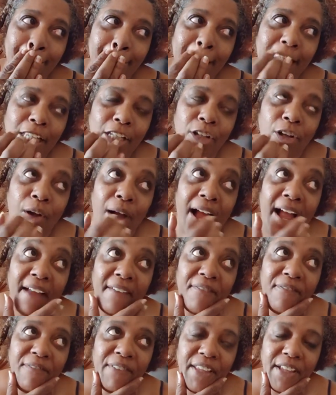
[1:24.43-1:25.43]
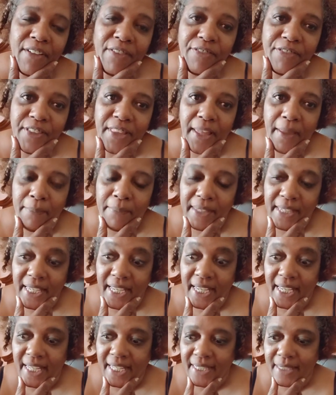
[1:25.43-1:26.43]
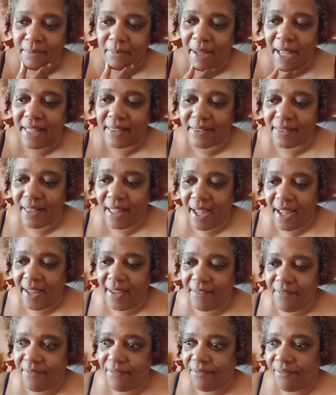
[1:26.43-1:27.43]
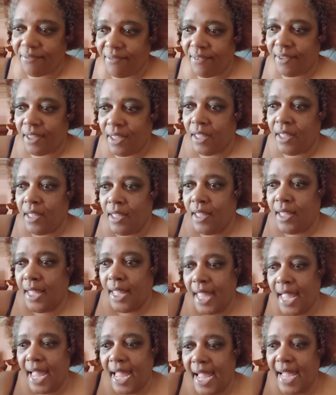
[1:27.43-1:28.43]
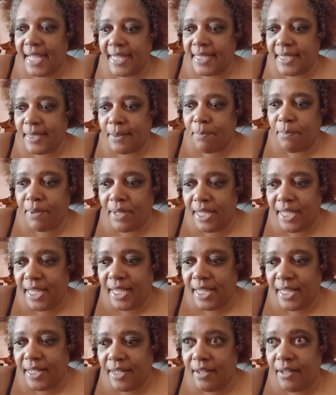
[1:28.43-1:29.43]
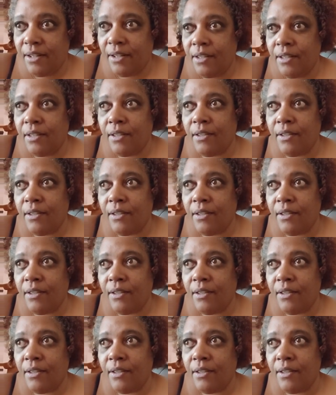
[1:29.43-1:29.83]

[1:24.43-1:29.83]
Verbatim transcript: you know, I feel for them because my life has been,